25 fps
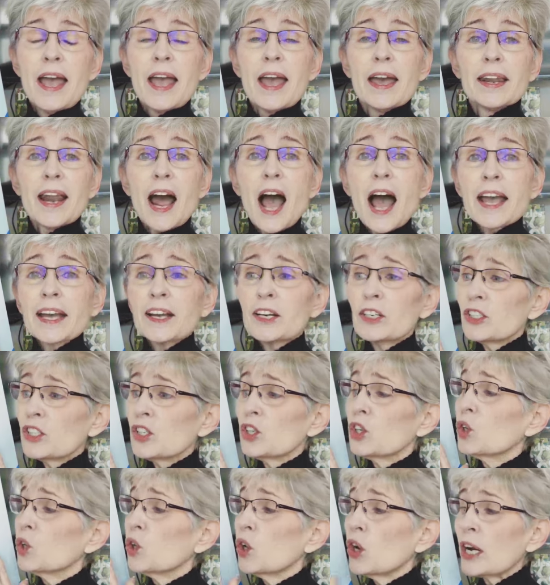And I could
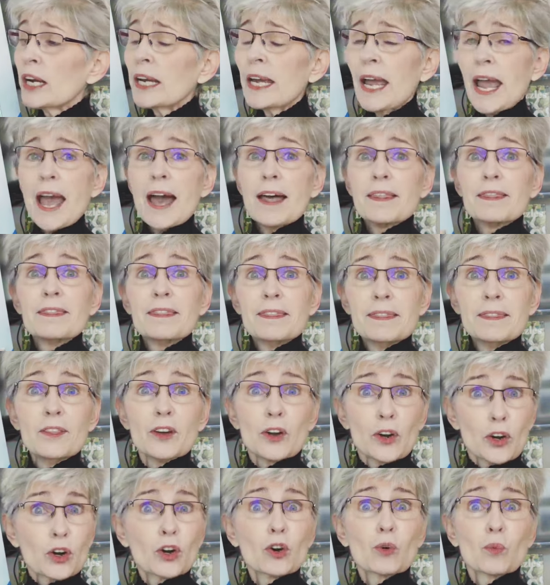look at
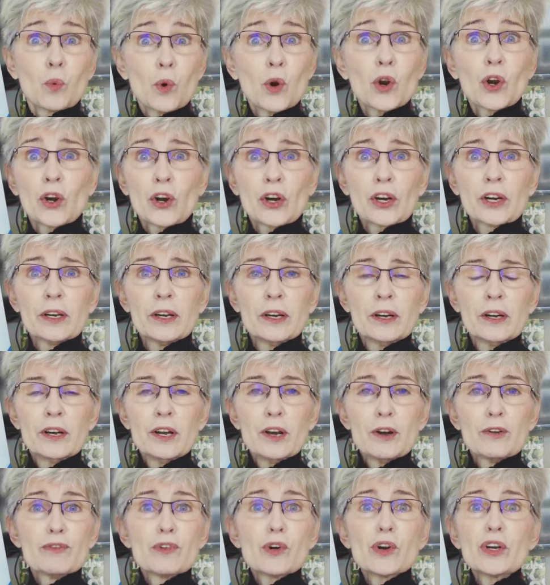her work
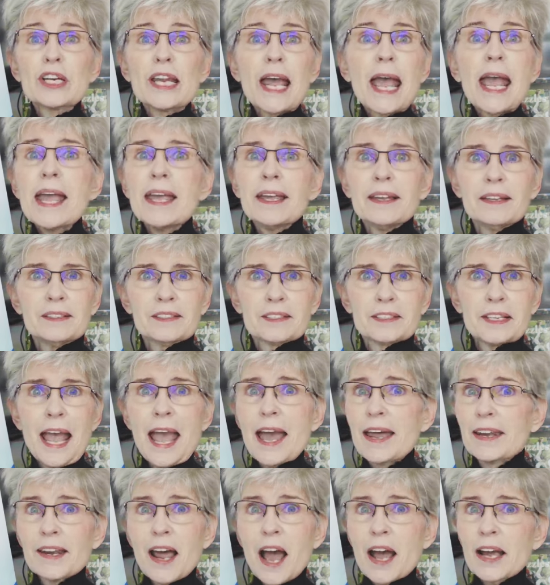for days
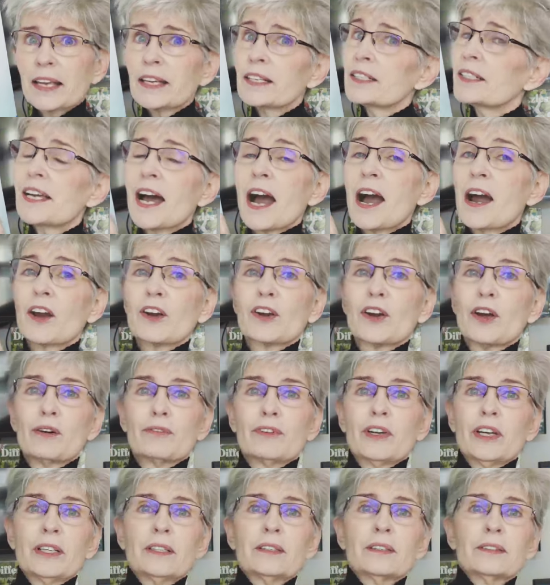and not get tired
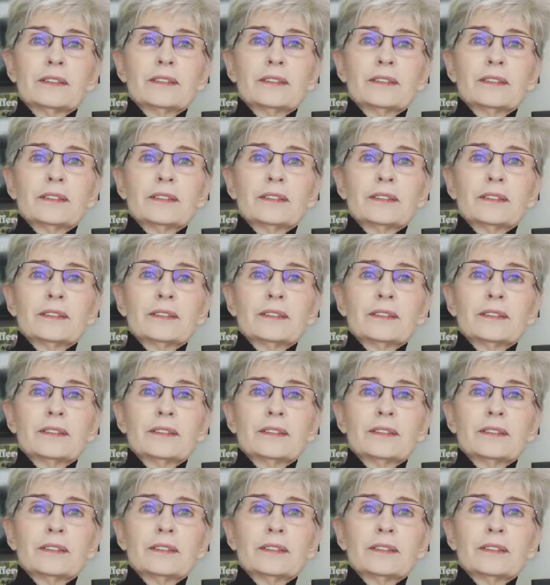of it.